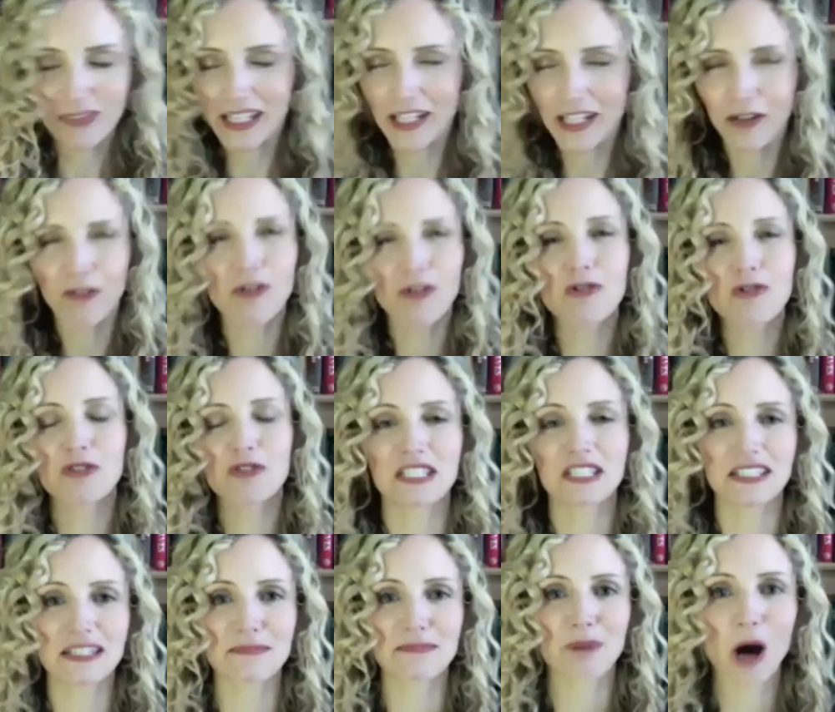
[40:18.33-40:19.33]
Now, of course,
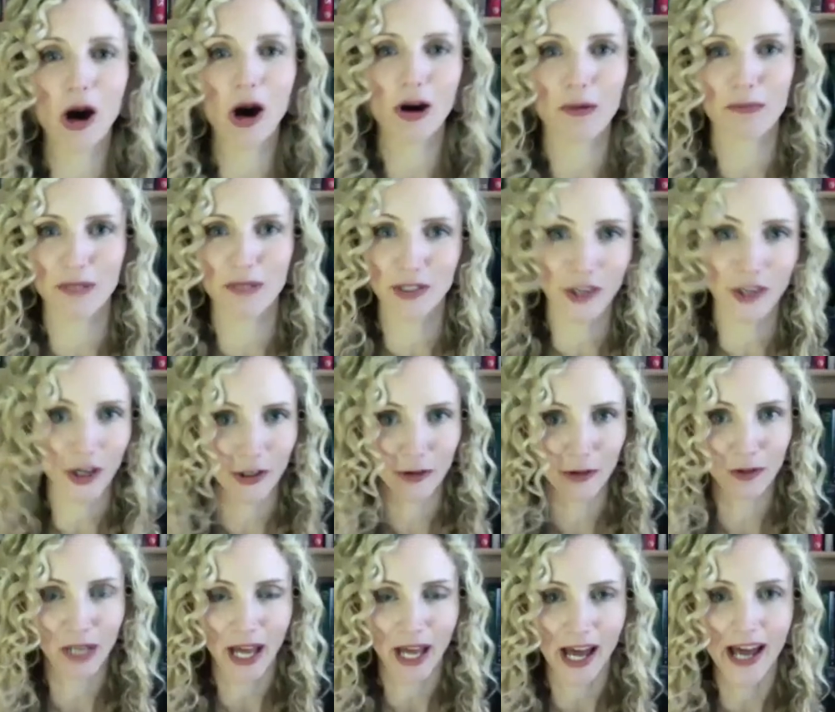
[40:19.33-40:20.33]
this is part
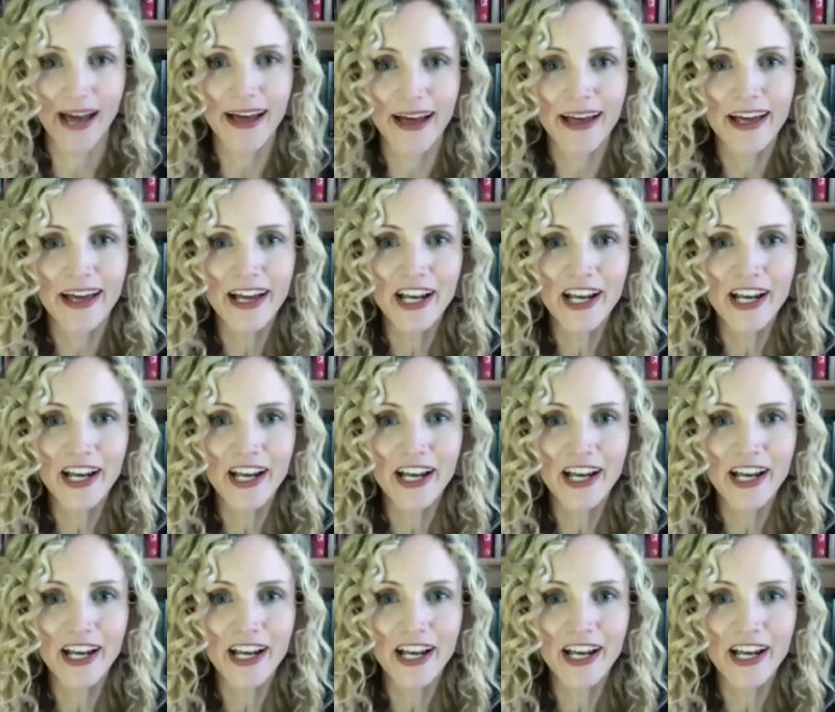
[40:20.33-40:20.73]
maternal care.